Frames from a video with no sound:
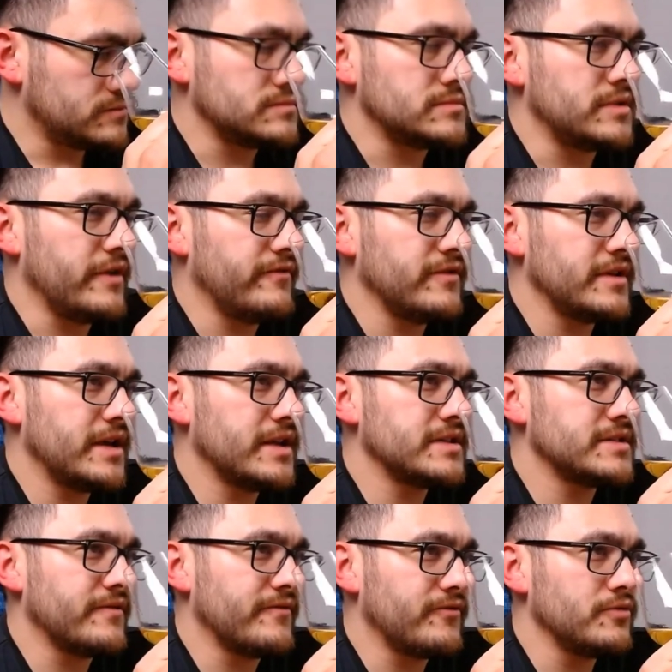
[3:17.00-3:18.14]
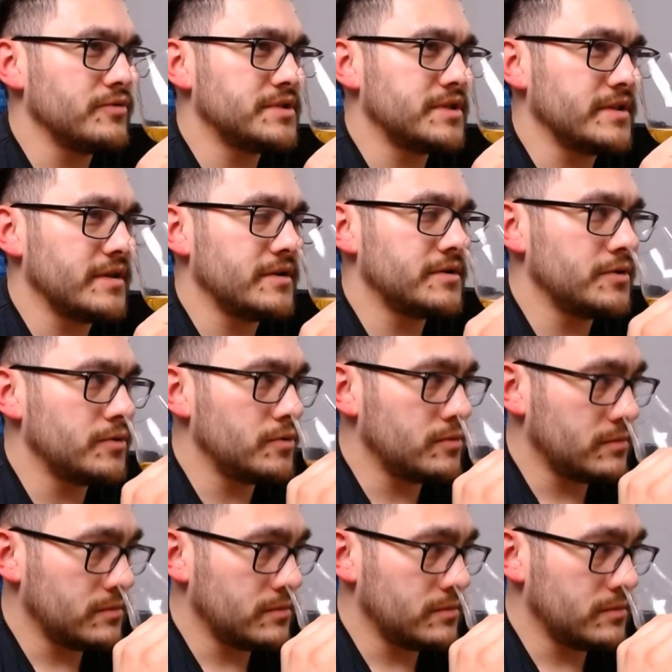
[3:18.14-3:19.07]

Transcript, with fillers: Definitely getting some fruits in there too.